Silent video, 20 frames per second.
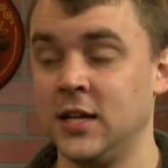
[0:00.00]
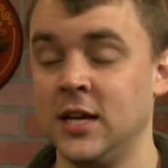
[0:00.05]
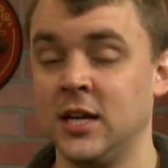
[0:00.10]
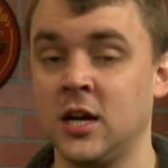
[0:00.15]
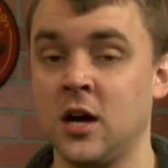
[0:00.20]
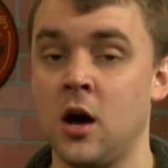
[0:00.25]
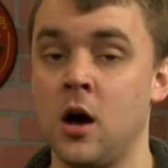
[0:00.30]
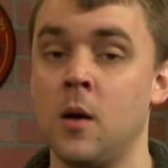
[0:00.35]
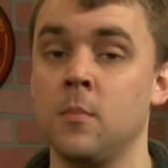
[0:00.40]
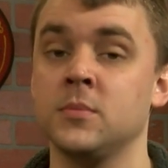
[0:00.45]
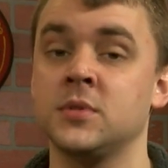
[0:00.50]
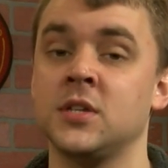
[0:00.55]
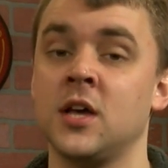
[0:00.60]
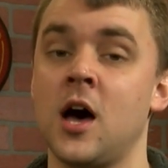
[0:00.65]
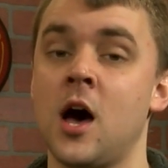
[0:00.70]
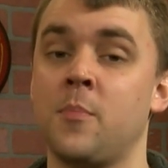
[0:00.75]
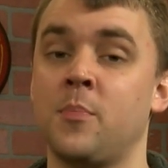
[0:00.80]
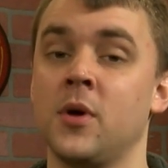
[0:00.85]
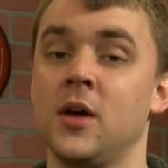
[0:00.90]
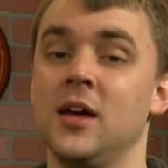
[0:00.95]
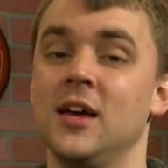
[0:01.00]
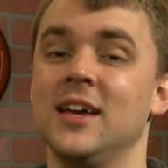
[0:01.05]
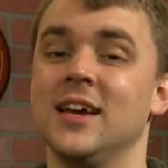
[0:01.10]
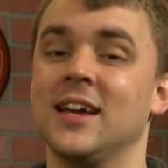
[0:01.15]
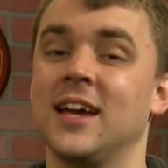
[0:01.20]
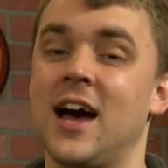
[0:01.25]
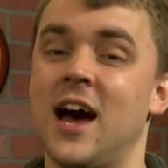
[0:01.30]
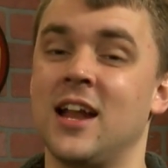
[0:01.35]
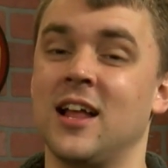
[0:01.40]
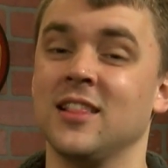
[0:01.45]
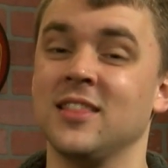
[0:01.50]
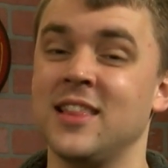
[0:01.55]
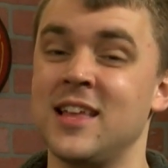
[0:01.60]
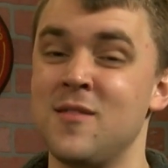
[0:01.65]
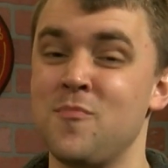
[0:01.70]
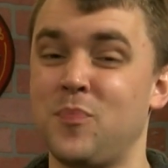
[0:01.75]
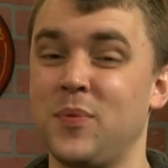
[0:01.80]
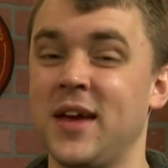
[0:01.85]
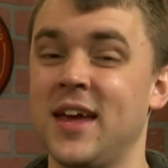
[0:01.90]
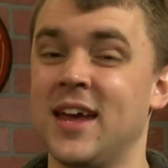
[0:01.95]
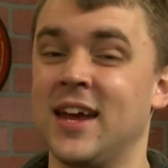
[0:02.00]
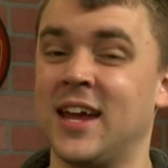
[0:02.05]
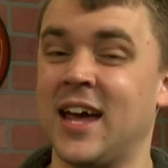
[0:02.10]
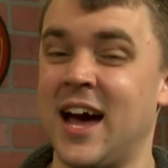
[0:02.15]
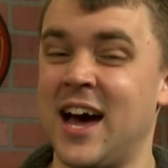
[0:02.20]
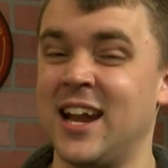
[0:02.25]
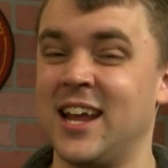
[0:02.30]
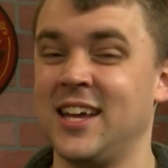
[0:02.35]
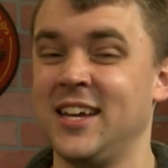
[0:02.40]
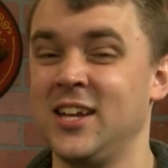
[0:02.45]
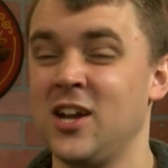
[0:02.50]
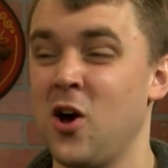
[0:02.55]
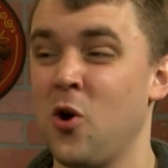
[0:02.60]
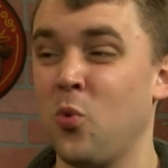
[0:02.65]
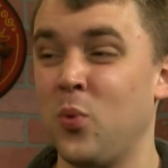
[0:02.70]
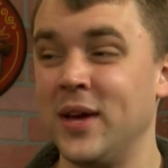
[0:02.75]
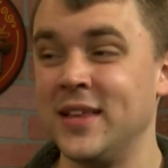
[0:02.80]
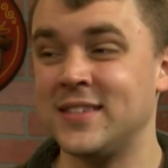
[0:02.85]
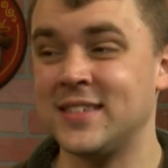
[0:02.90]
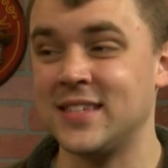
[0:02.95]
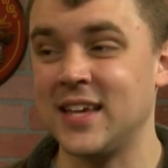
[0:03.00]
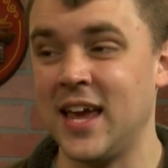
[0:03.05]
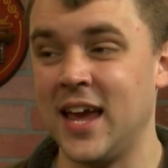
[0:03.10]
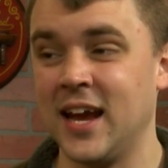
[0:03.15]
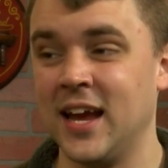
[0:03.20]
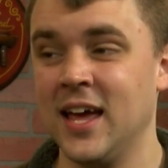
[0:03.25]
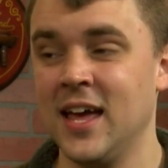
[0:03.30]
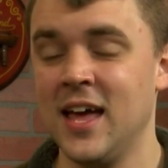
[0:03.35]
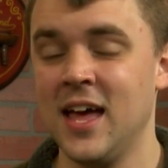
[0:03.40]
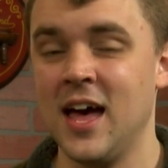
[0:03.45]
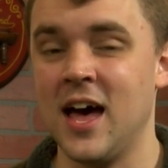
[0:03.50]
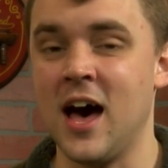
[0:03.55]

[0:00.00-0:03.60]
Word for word: he comes up kind of limping, kind of you know wincing. Yep.